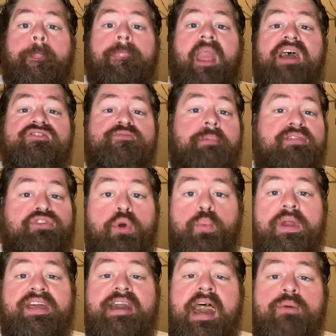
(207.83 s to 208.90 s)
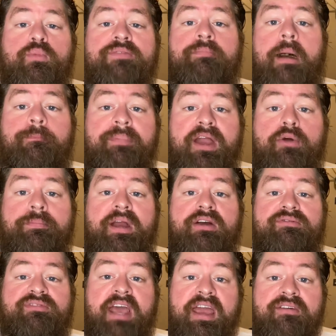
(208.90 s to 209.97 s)
I spent the weekend with my bear bear
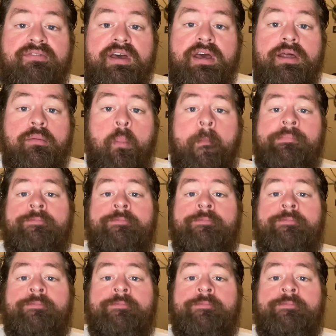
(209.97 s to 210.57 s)
David.